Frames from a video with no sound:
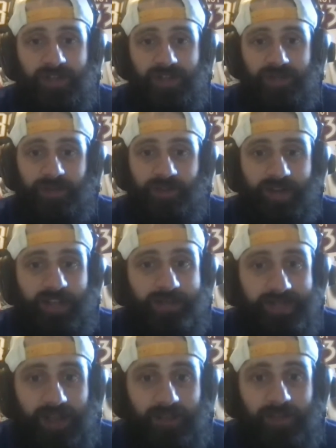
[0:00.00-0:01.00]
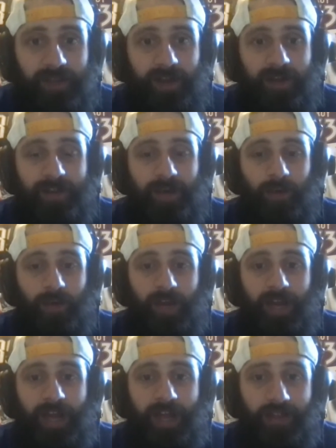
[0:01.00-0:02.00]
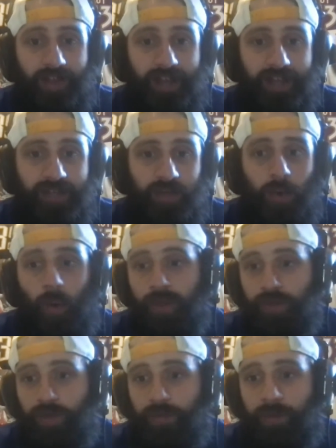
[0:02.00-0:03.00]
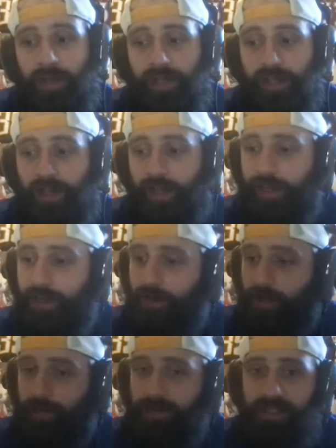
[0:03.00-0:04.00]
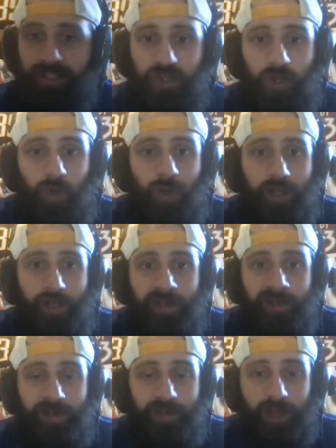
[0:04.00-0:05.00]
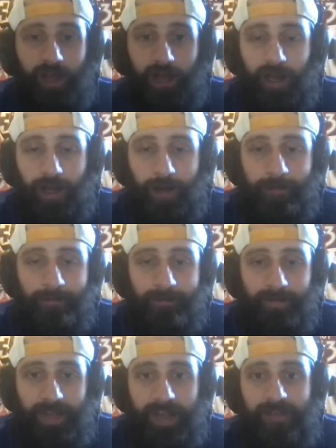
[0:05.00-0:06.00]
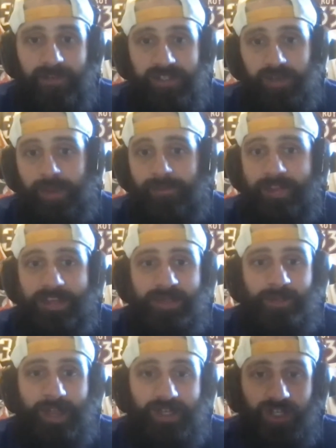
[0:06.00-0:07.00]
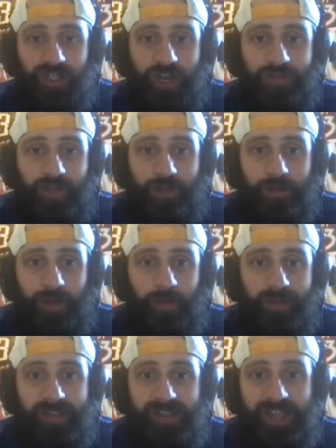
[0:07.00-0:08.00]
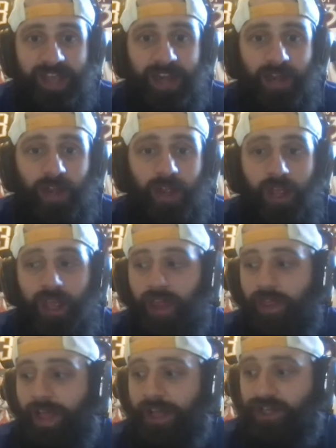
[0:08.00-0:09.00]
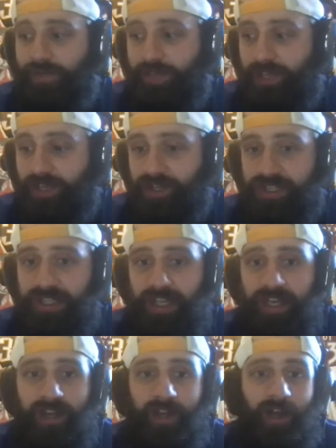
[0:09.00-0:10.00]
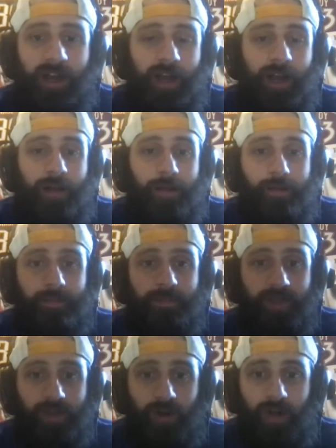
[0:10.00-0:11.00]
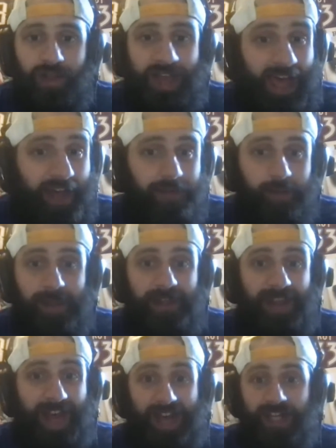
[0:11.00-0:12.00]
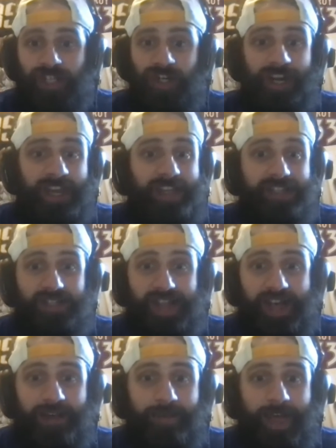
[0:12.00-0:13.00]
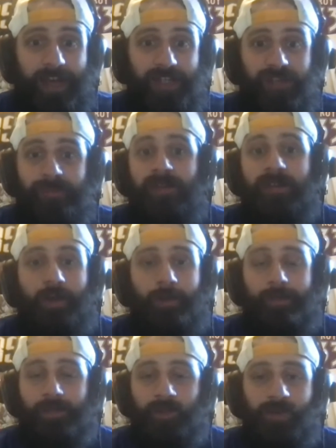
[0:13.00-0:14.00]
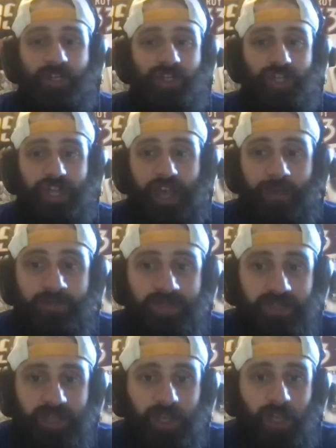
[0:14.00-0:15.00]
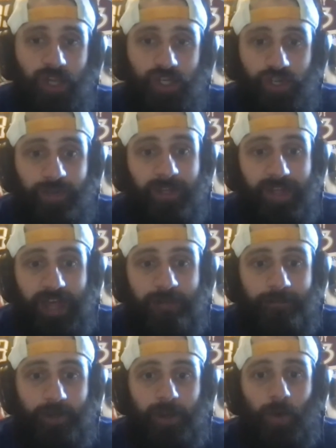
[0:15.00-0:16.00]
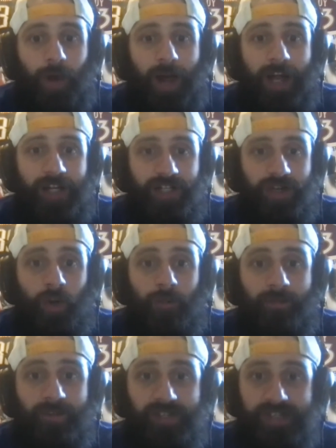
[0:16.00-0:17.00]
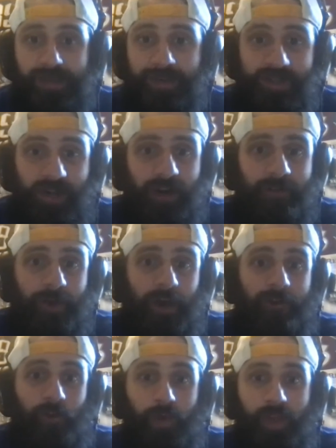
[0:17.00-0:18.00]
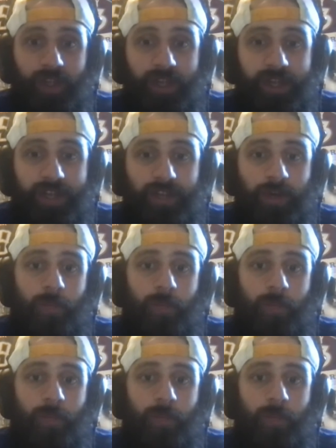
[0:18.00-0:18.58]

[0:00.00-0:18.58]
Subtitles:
There's some other names out there that we're going to highlight on Two Goalies, One Mike here coming soon. Obviously, we have the expansion draft coming up with Seattle. That should be interesting. There'll be a lot of trades, a lot of action between GMs. Should be a lot of fun to watch, and hopefully the Sabres are involved, wheeling and dealing.